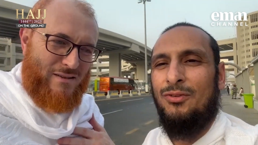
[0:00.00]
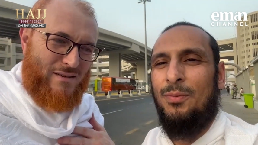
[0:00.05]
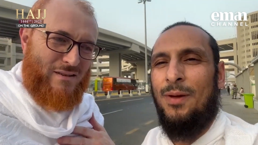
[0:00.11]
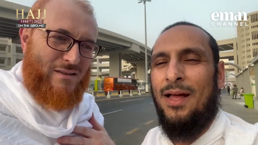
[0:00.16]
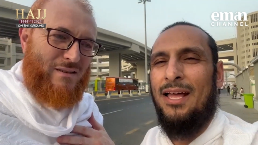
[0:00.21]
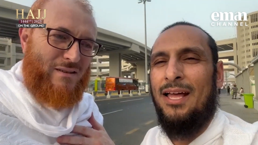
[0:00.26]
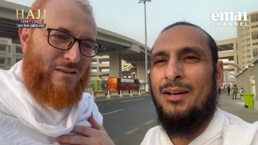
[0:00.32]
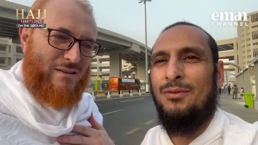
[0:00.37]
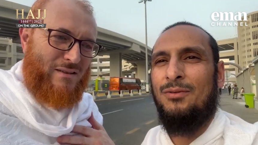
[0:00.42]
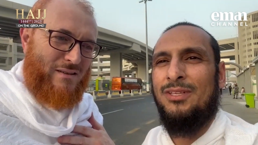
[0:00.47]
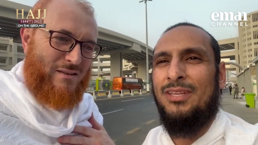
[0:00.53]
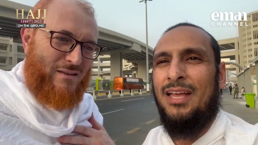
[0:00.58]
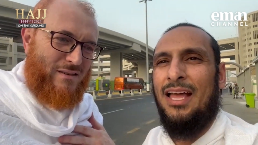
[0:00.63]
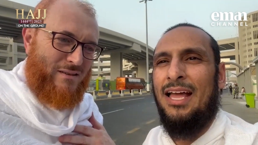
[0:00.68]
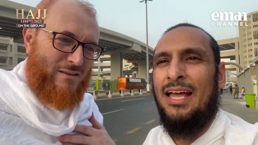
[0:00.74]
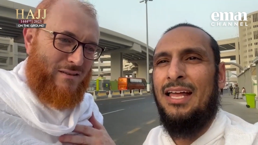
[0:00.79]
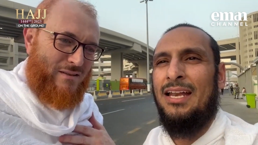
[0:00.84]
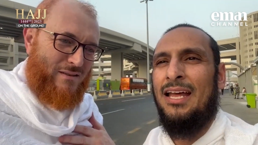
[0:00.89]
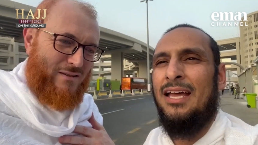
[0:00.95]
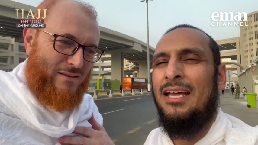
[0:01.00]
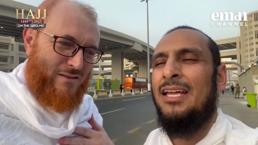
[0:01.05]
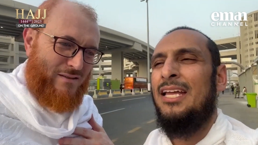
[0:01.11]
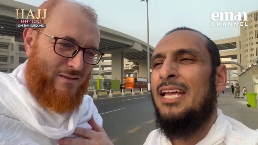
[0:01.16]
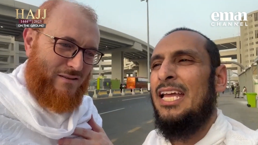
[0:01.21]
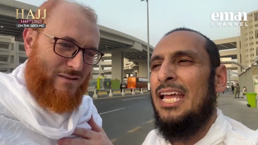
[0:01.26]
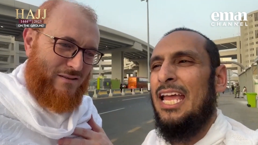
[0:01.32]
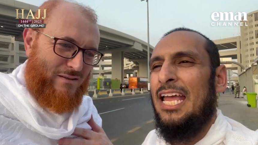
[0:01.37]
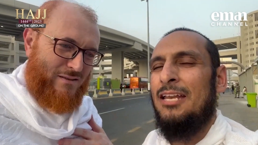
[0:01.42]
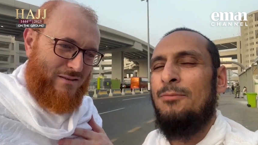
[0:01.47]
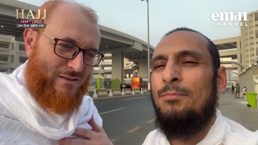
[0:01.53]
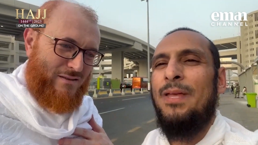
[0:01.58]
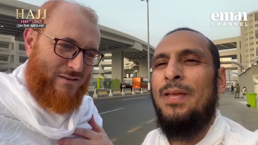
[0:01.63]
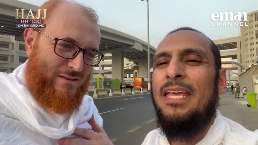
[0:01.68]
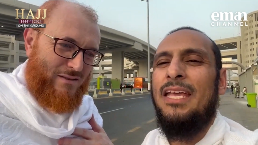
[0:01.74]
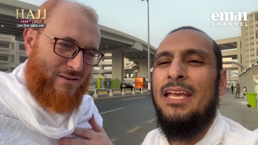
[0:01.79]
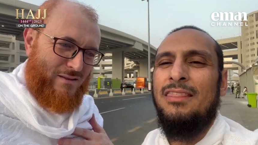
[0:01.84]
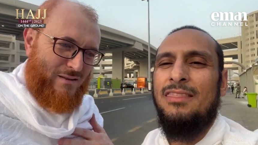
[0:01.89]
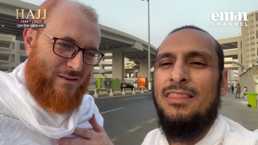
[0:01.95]
Speaker 1: subhanahu wa ta'ala in
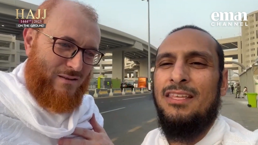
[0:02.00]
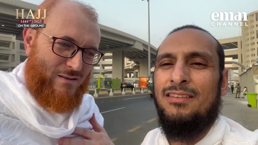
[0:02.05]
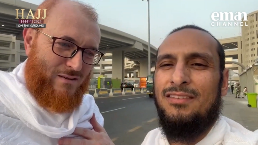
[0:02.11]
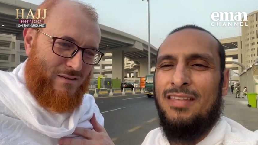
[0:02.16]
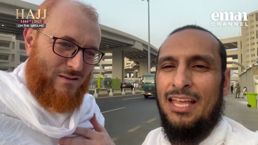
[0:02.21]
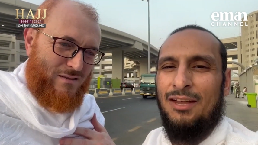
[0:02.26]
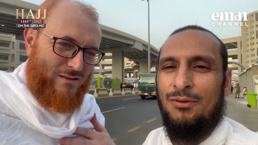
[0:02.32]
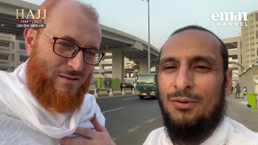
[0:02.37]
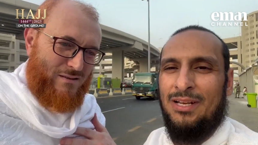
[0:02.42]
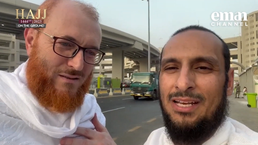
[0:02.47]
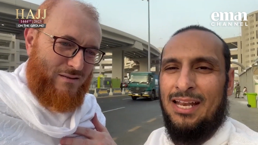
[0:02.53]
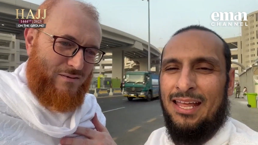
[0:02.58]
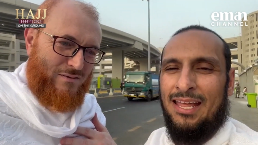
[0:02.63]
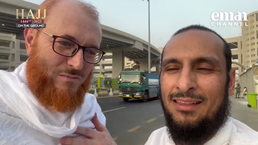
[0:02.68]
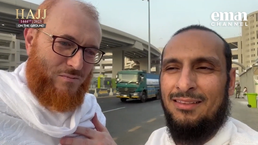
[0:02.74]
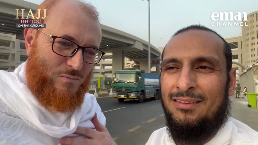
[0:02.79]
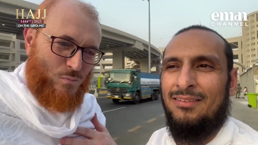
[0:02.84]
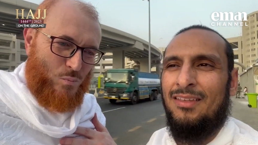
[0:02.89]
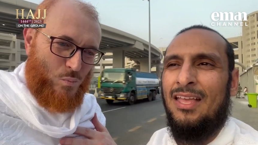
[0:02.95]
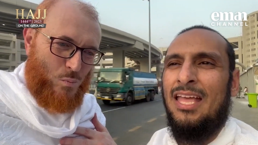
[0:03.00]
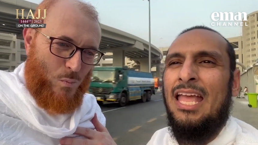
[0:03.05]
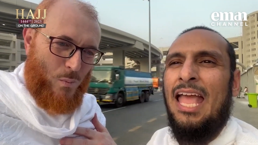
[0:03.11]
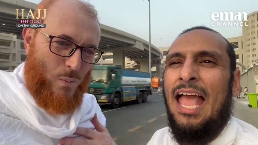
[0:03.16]
being in these sacred lands.